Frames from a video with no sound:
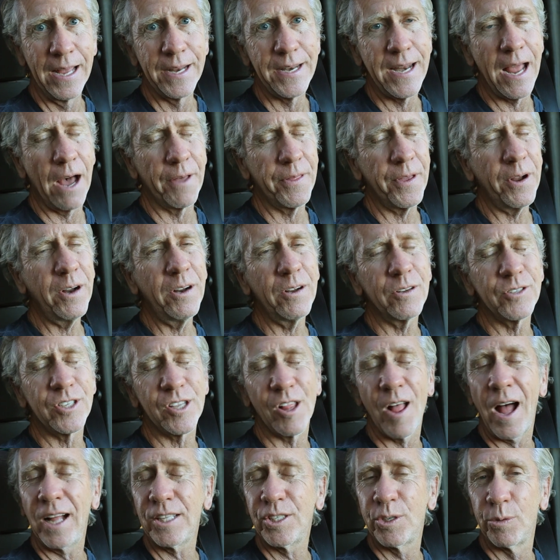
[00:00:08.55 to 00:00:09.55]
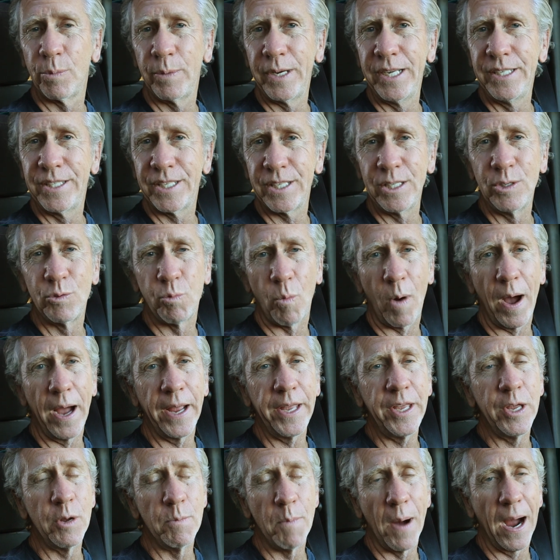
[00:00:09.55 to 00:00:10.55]
Now, there's lots of reasons why
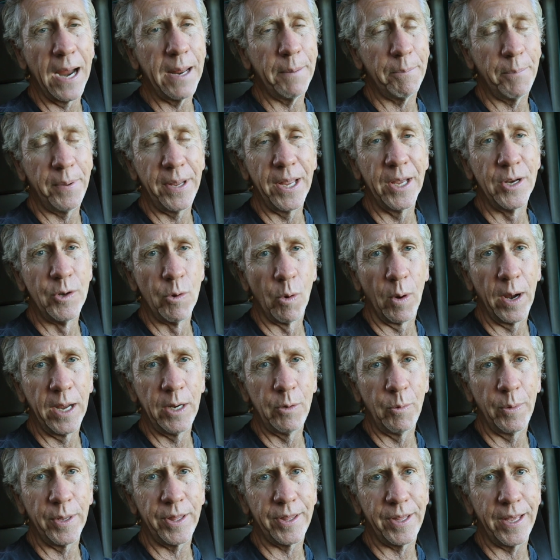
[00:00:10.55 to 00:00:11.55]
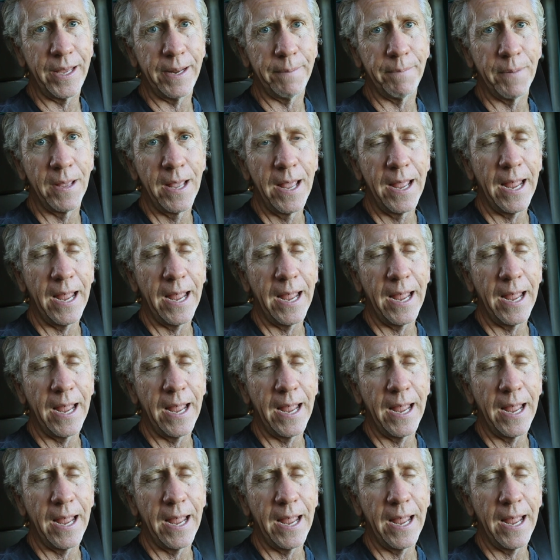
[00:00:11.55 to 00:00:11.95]
you might be annoyed with it,